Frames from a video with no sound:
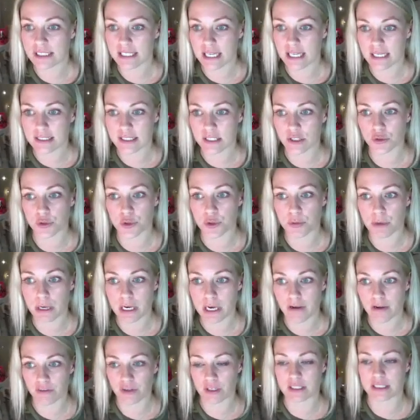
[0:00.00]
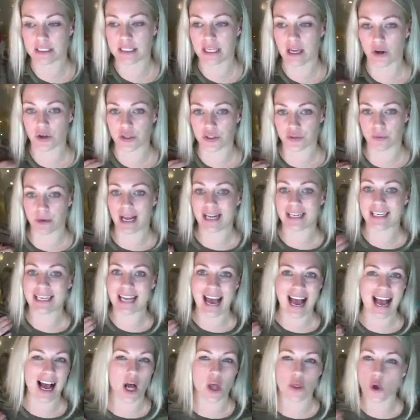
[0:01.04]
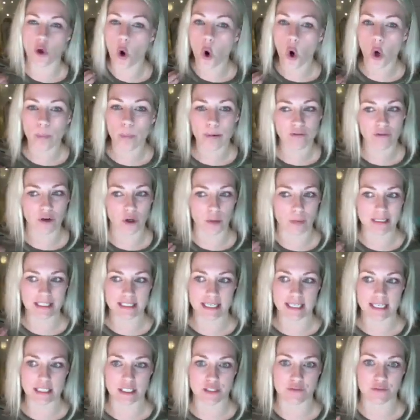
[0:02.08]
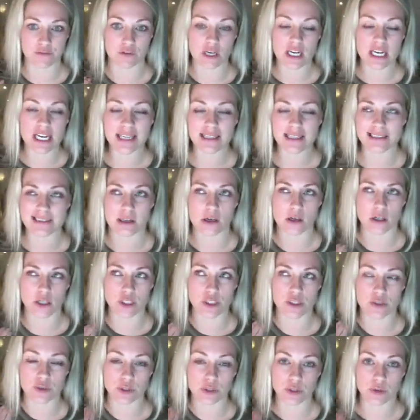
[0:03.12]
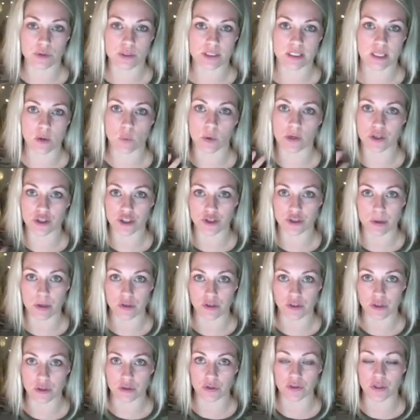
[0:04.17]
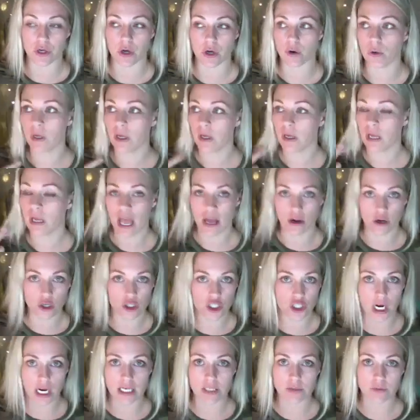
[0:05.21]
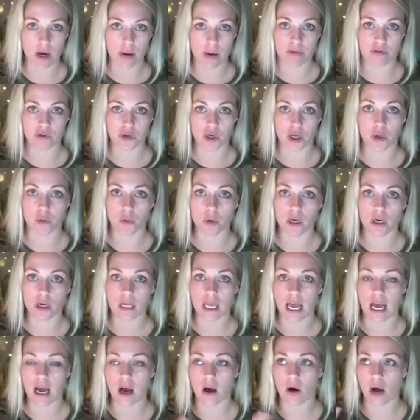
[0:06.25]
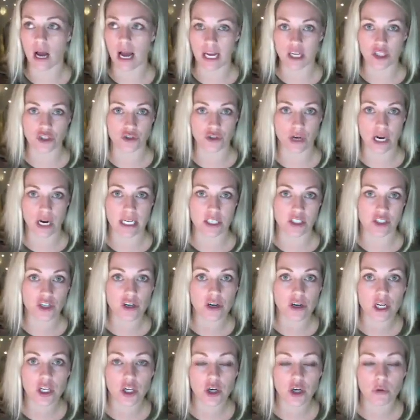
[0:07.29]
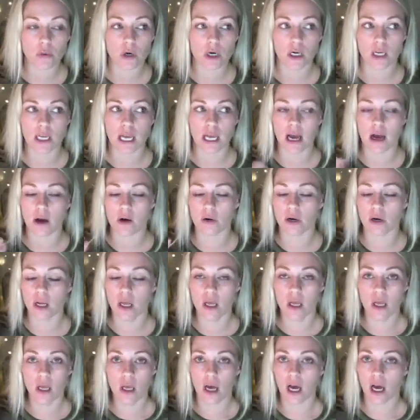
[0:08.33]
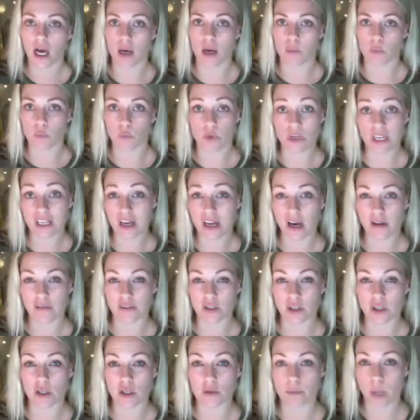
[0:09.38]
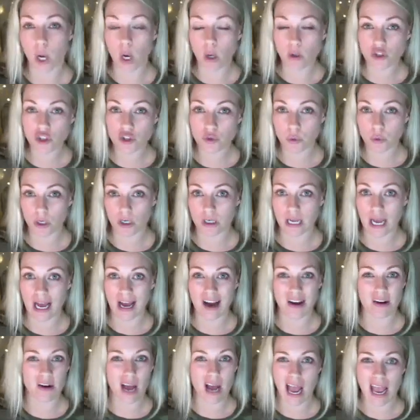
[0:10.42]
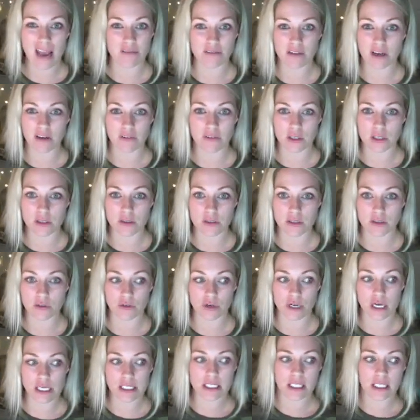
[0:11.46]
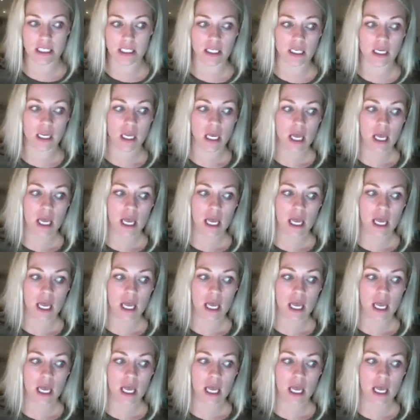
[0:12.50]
said, is it true recover doesn't count as a red? Yeah, the whole performance line is free as long as you use it when you're supposed to. So energize right before your workout, hydrate during your workout, recover post-workout. I've never used the creatine,